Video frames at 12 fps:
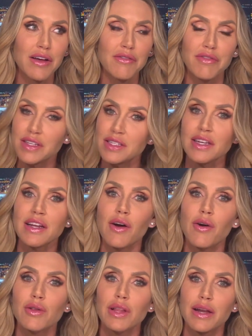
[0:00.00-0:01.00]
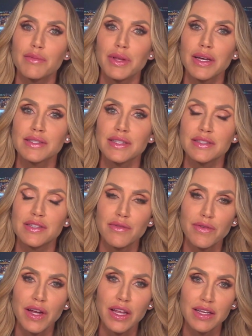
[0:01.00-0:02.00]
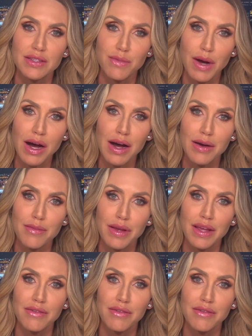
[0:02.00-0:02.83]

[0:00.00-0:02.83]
visited a whole lot of places. Don't forget, his mom,